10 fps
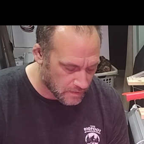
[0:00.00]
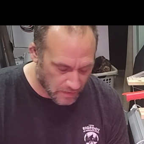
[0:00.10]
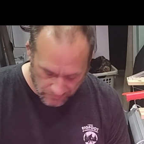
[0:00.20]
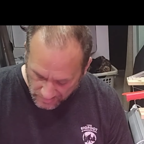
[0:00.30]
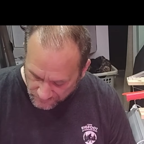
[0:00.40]

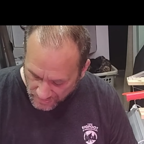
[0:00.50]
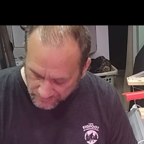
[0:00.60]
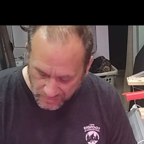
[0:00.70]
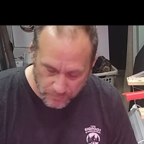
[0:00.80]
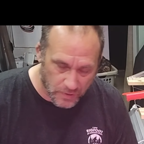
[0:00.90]
I've got a
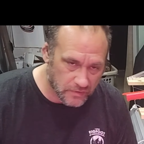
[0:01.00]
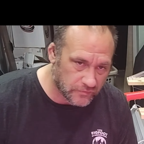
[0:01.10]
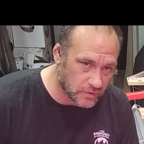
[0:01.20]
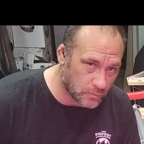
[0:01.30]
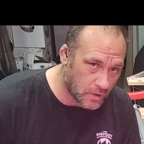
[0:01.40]
5-gallon bucket
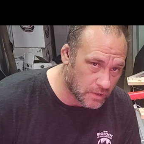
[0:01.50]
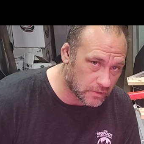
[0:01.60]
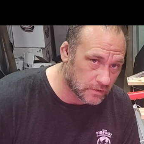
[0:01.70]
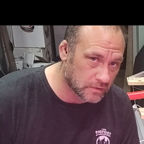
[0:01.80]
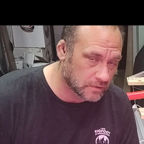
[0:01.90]
full of
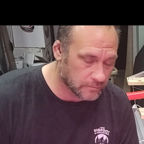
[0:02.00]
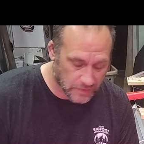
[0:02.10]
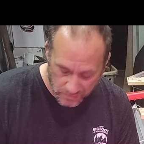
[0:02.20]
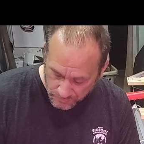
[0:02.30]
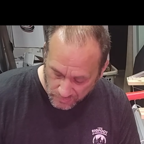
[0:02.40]
water. I'm
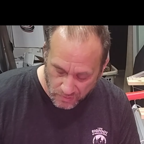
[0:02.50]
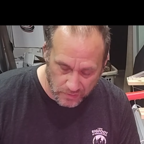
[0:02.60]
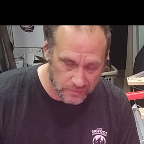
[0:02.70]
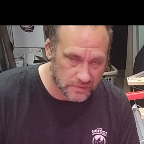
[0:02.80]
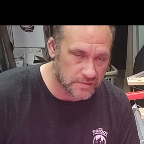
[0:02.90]
not going to put it
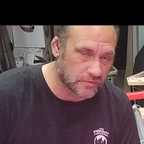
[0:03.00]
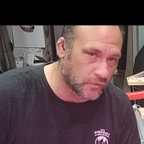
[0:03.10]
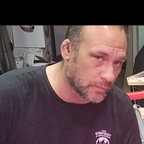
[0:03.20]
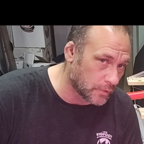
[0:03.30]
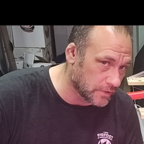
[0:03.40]
all in because it's
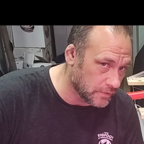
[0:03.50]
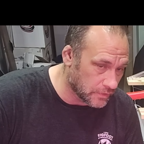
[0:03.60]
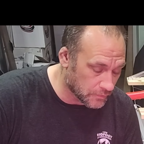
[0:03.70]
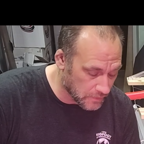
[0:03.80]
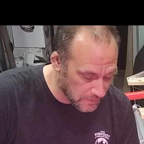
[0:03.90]

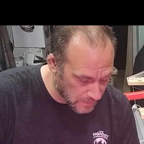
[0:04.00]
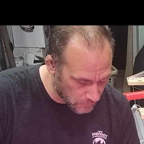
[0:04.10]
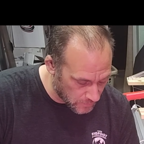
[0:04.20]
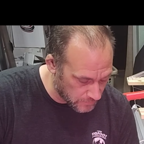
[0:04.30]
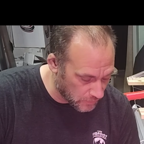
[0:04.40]
4.23. I don't
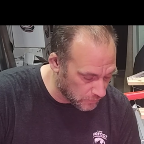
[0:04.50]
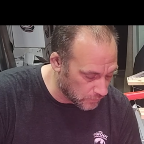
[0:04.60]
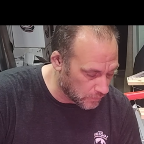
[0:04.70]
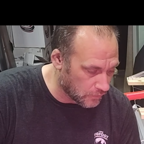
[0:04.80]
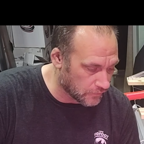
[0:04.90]
want to
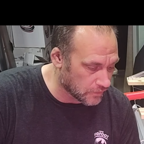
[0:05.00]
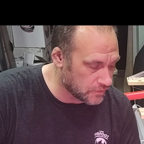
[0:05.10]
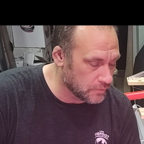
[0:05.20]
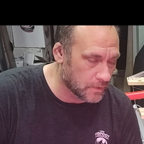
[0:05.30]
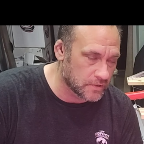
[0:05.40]
go over
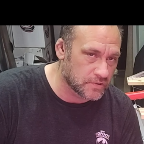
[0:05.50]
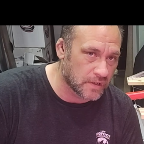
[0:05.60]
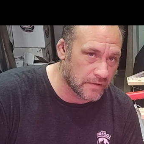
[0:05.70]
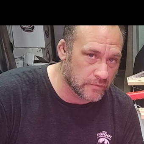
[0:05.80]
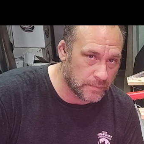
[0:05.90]
too much and
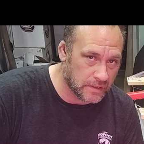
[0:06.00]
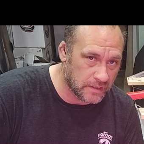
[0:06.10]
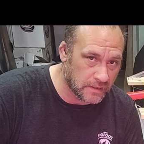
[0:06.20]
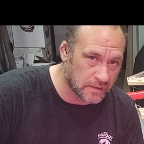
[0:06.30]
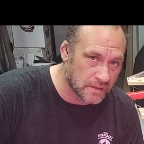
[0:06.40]
have it
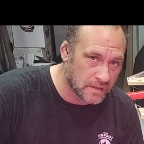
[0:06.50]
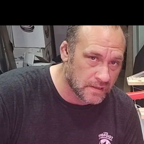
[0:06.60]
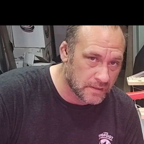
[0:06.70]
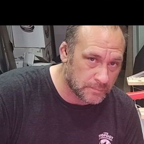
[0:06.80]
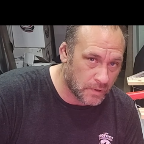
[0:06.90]
be
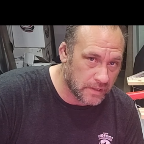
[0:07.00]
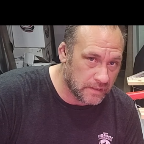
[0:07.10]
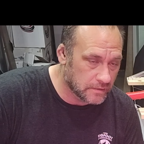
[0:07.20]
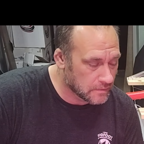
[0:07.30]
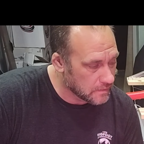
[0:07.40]

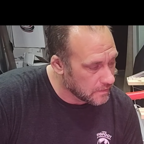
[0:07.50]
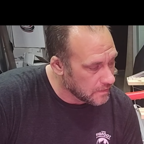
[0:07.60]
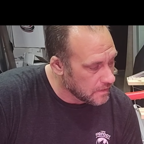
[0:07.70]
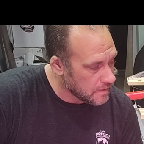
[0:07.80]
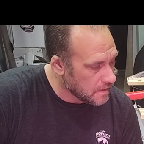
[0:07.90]
muddy.
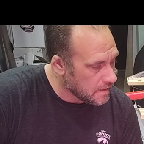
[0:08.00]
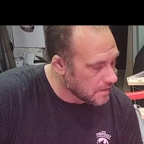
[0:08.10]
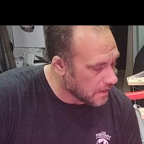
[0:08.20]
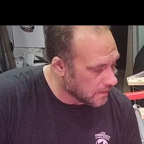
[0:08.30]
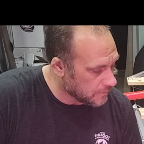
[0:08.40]

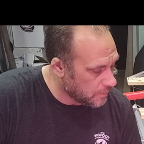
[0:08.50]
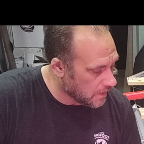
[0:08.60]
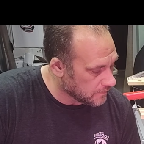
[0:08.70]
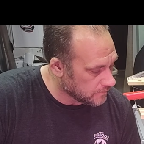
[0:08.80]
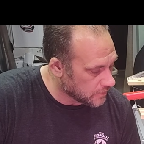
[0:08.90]

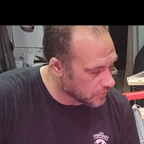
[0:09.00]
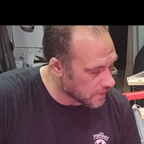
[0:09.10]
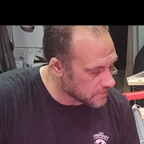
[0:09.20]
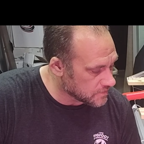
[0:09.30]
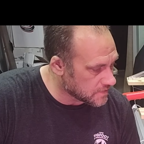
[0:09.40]
But the
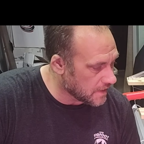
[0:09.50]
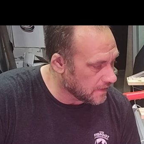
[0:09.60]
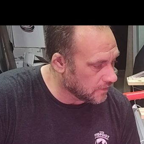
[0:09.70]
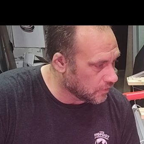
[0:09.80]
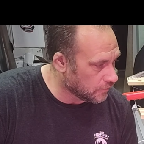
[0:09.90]
directions
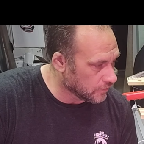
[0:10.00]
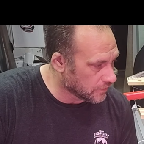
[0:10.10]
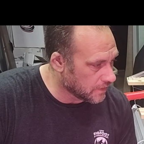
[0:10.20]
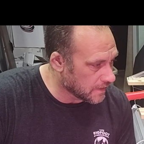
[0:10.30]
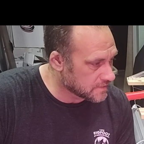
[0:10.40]
say over
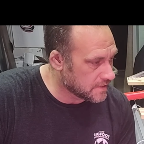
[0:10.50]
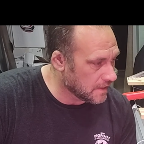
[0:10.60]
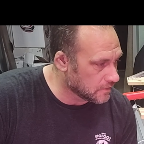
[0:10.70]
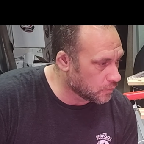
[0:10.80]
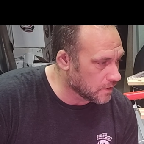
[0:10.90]
the next
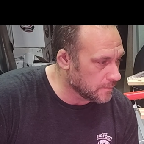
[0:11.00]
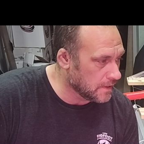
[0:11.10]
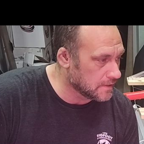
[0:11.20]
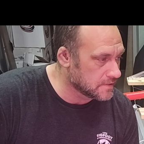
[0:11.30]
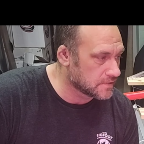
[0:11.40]
10-20
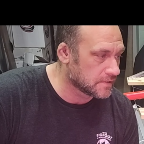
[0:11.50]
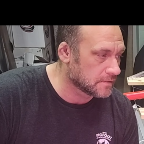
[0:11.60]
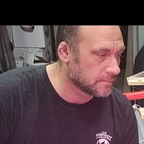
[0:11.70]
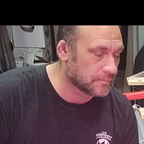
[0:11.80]
minutes